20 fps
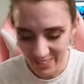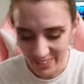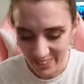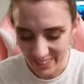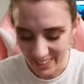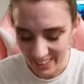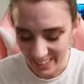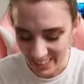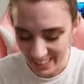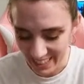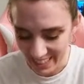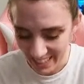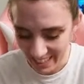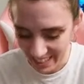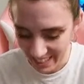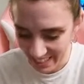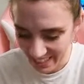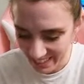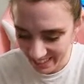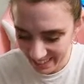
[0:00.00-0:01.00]

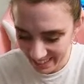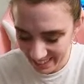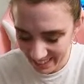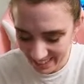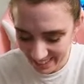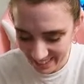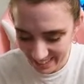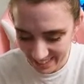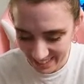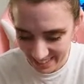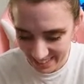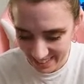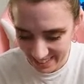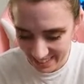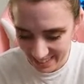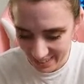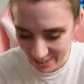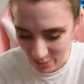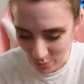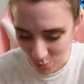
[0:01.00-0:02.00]
the
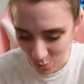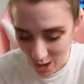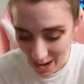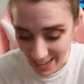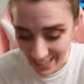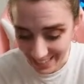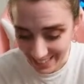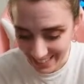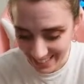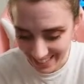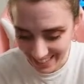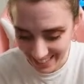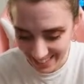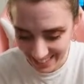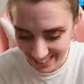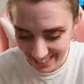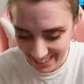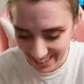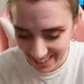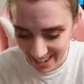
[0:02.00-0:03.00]
white.
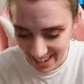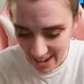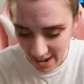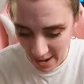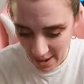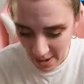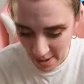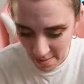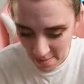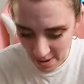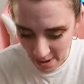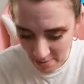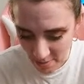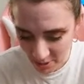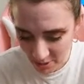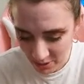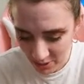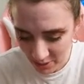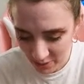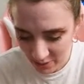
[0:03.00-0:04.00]
I'm
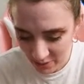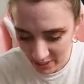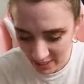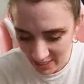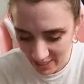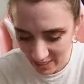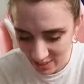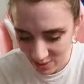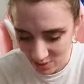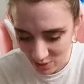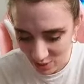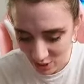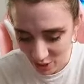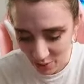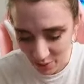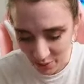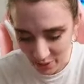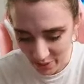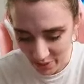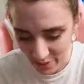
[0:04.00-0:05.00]
also going to start
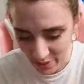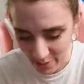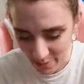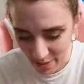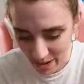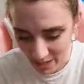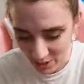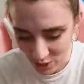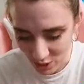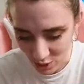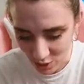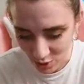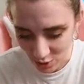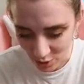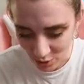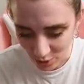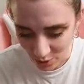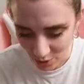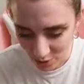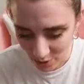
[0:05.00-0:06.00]
with a magic
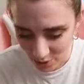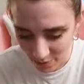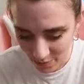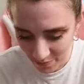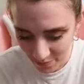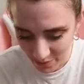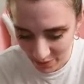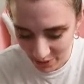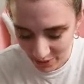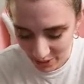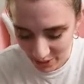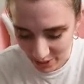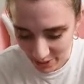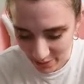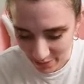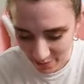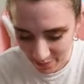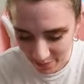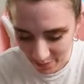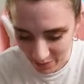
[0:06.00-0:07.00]
circle. So,
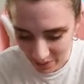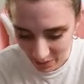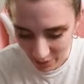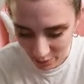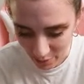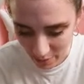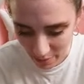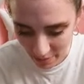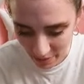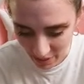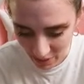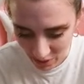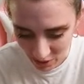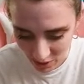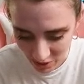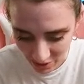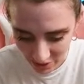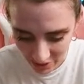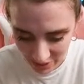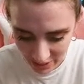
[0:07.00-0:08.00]
there's my magic
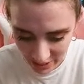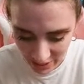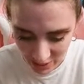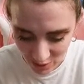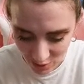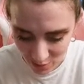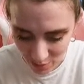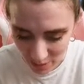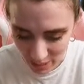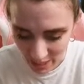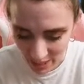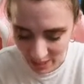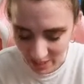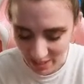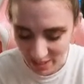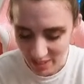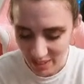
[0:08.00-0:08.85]
circle I just made.